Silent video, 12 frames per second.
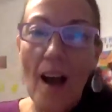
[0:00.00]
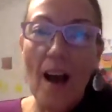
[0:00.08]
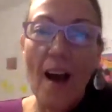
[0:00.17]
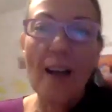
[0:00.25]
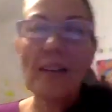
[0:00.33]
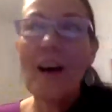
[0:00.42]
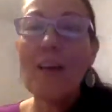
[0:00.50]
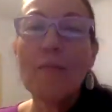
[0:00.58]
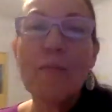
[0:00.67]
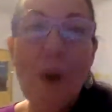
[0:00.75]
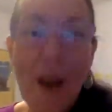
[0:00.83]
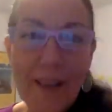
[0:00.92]
I love
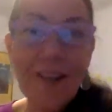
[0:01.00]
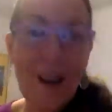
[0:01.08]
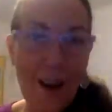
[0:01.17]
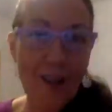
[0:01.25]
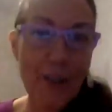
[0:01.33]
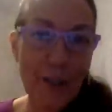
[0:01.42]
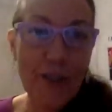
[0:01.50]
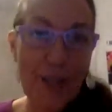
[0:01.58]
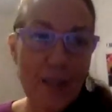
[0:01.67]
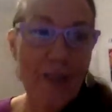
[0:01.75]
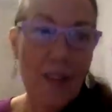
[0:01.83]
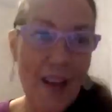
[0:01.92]
bright colors,
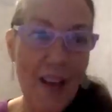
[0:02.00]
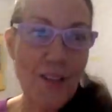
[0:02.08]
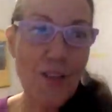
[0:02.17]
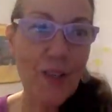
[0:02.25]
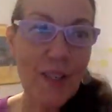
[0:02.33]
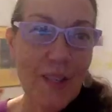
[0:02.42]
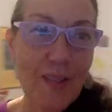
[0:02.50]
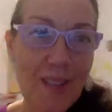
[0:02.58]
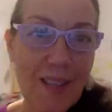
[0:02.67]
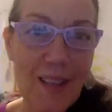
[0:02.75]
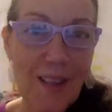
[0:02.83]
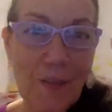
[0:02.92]
as you can
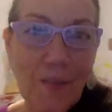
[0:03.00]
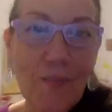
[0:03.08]
see.